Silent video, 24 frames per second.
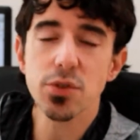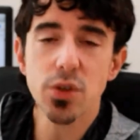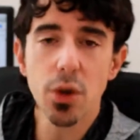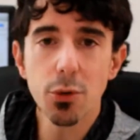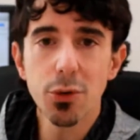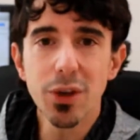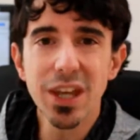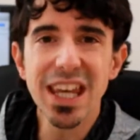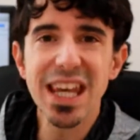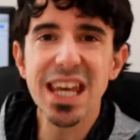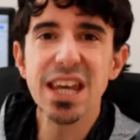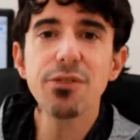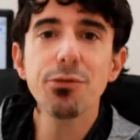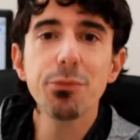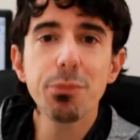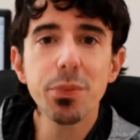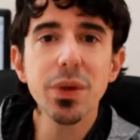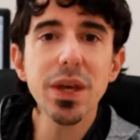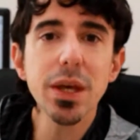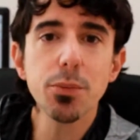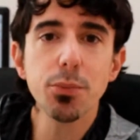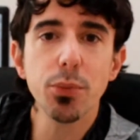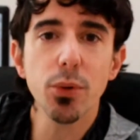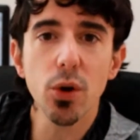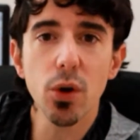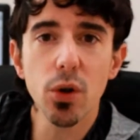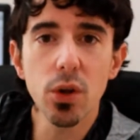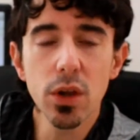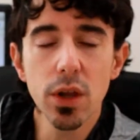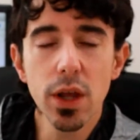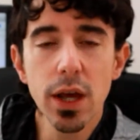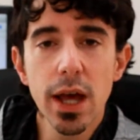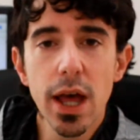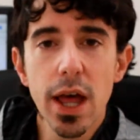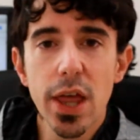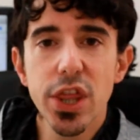So give
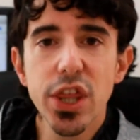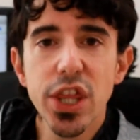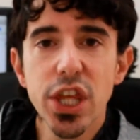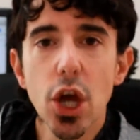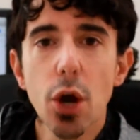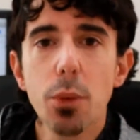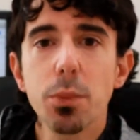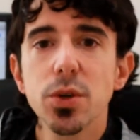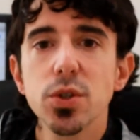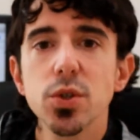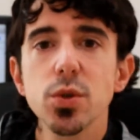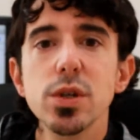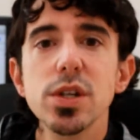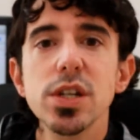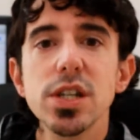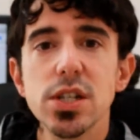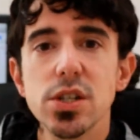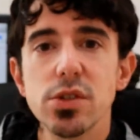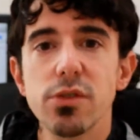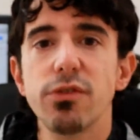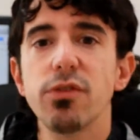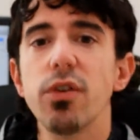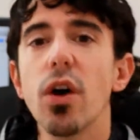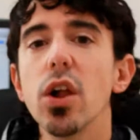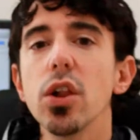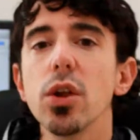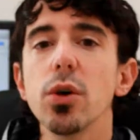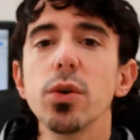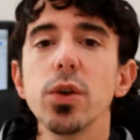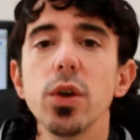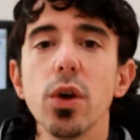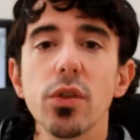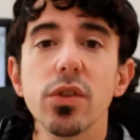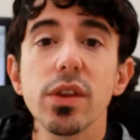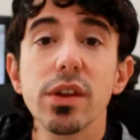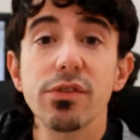people the opportunity to follow
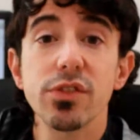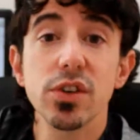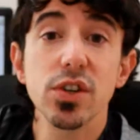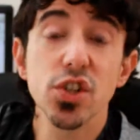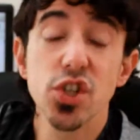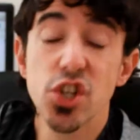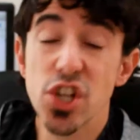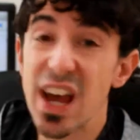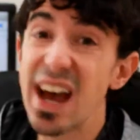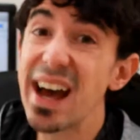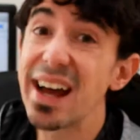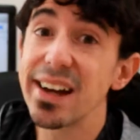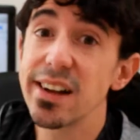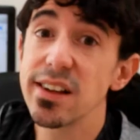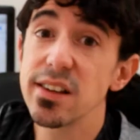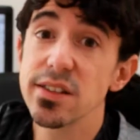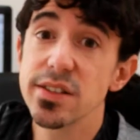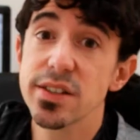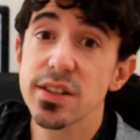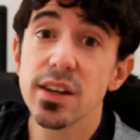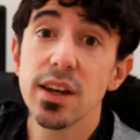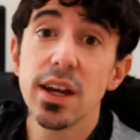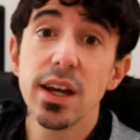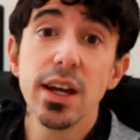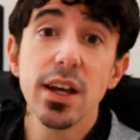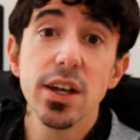you on different channels.